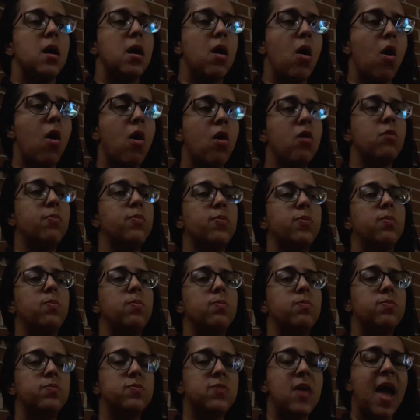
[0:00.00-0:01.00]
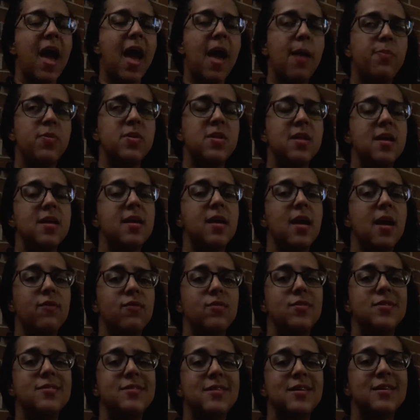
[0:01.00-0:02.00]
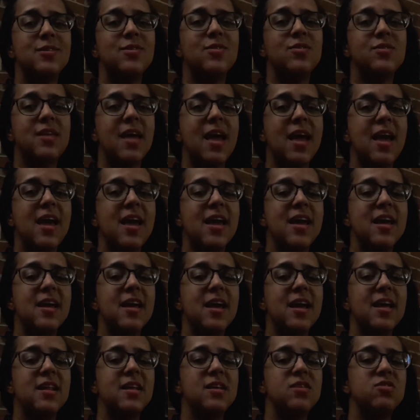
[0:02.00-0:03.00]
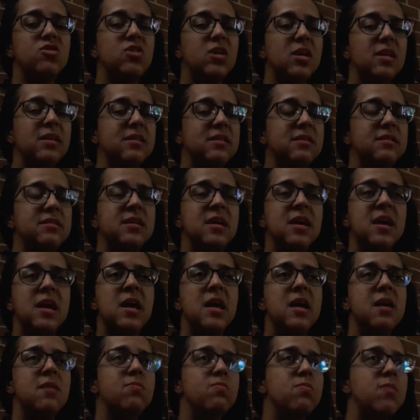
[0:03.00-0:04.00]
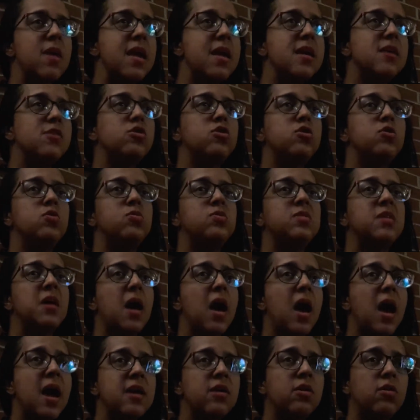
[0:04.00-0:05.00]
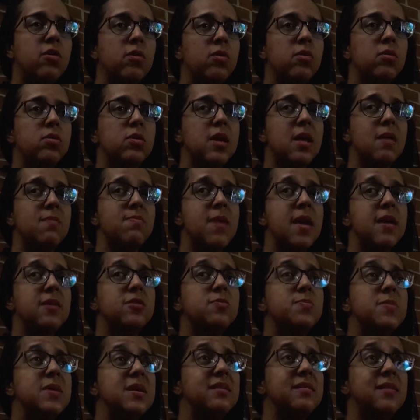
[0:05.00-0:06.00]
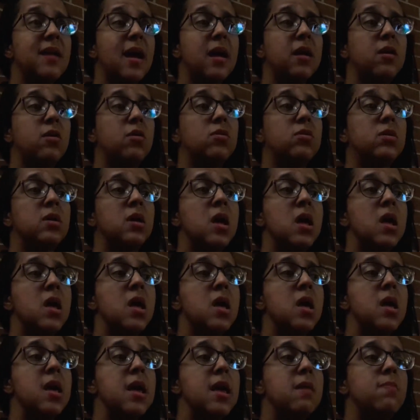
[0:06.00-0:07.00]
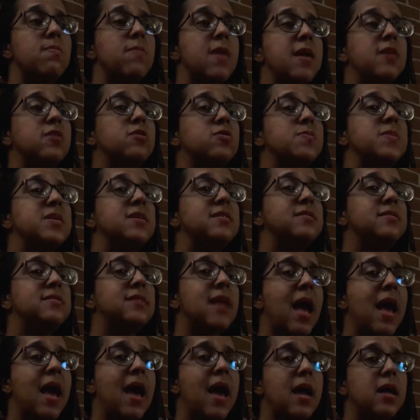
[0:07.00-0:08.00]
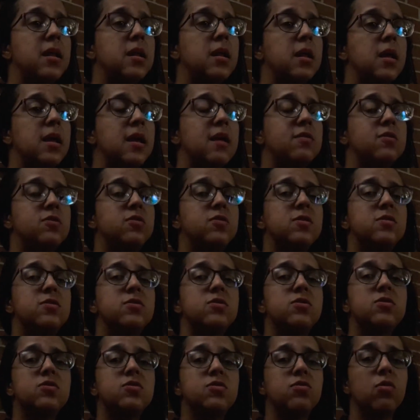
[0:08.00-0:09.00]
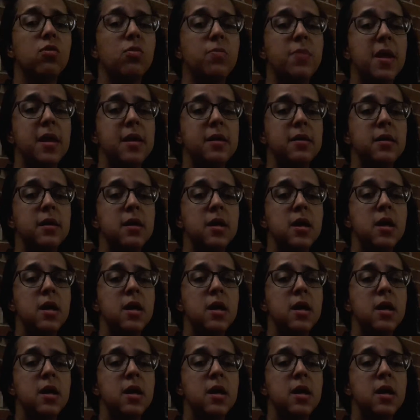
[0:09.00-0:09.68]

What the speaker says: are happening every single day. And it just makes you tired. It makes me tired. It makes me sad. It's disturbing.